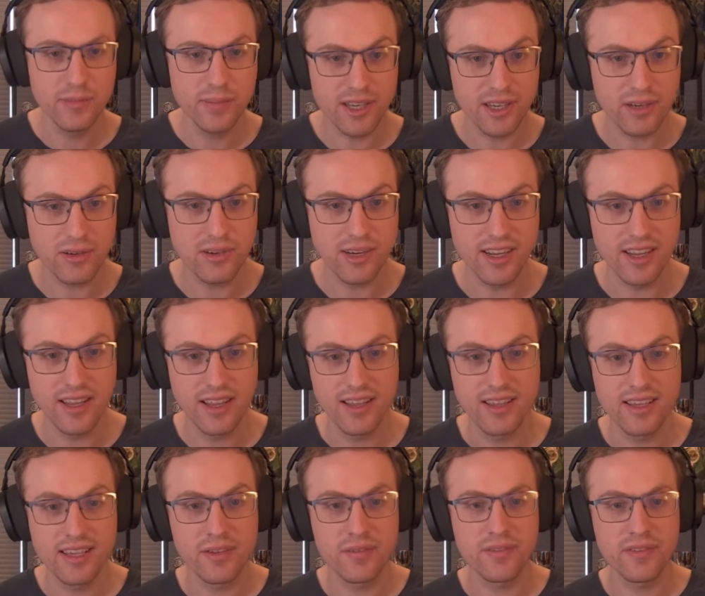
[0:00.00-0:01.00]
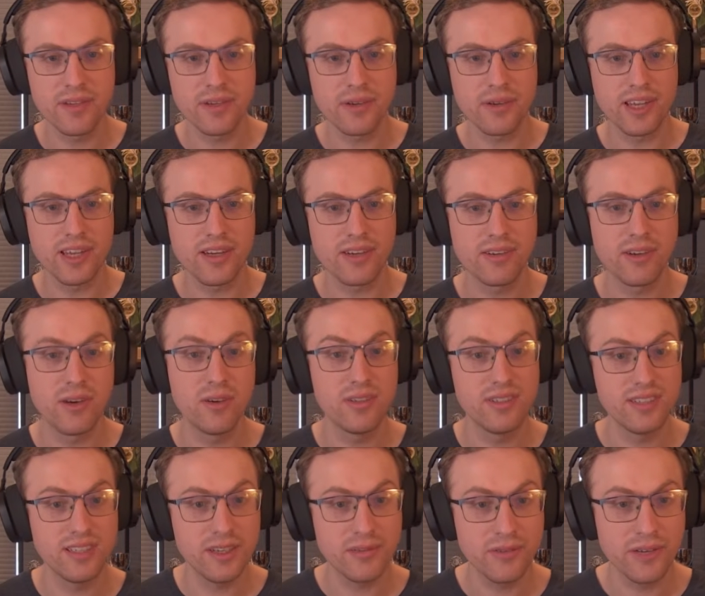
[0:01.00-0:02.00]
Battlecry, give your hero
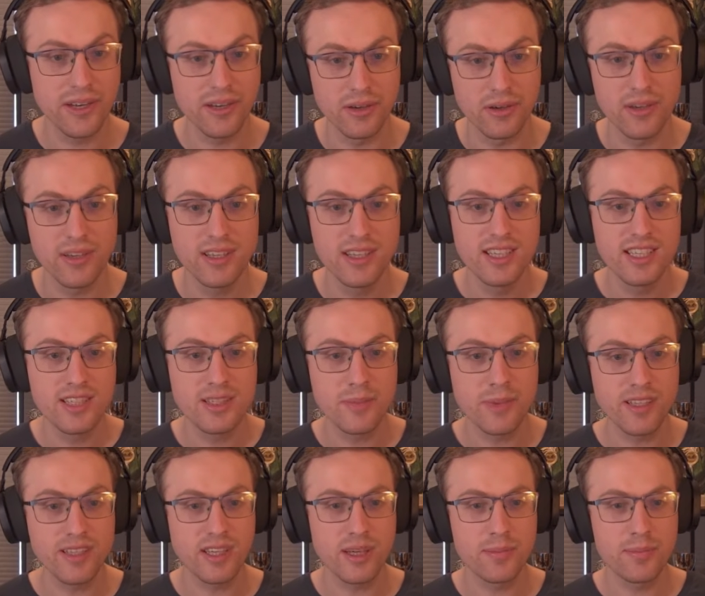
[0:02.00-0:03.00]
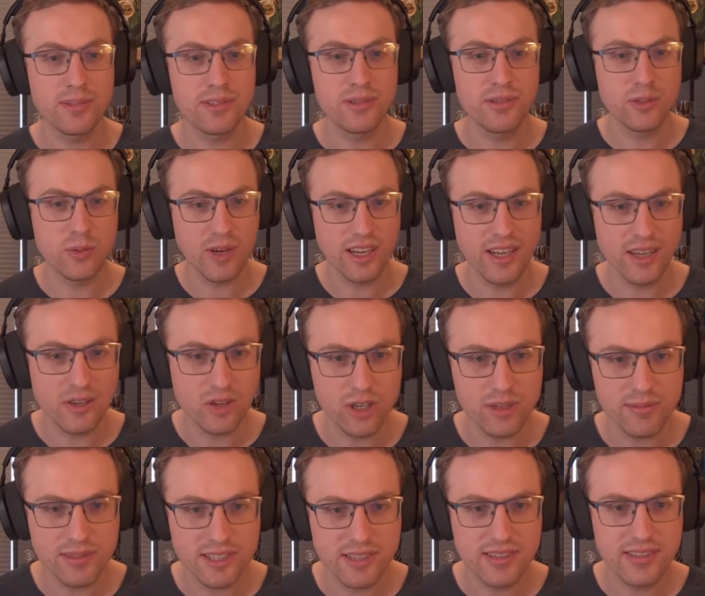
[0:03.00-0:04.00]
Death Rattle. Spend up to 20
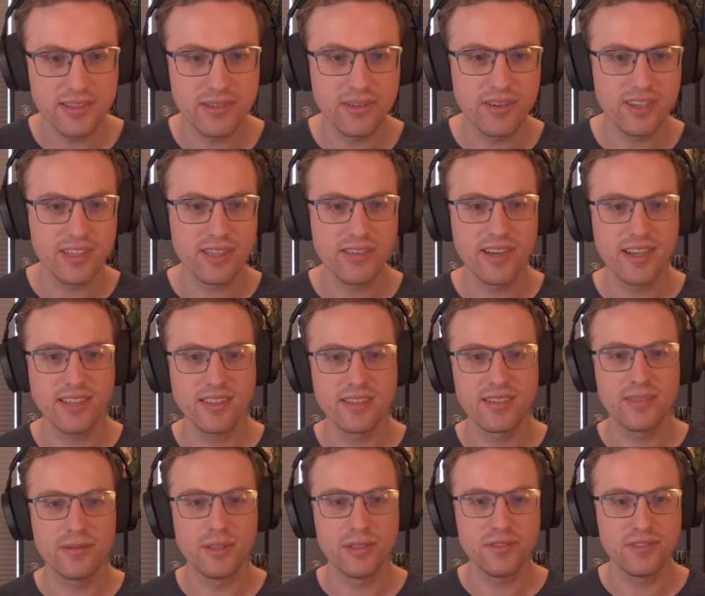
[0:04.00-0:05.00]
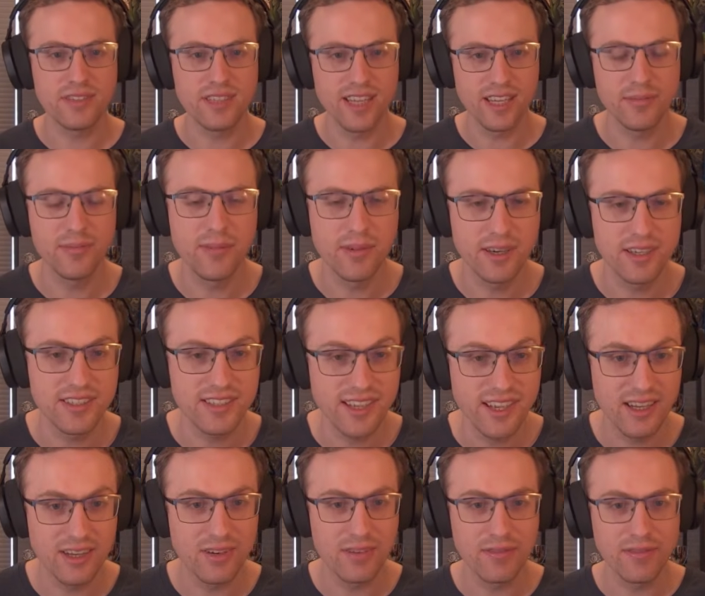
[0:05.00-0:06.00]
corpses to resurrect with that much
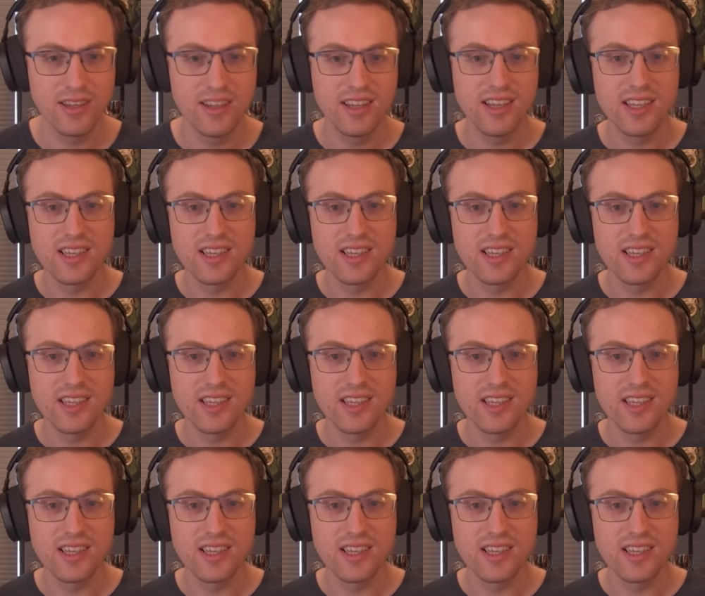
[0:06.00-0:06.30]
health.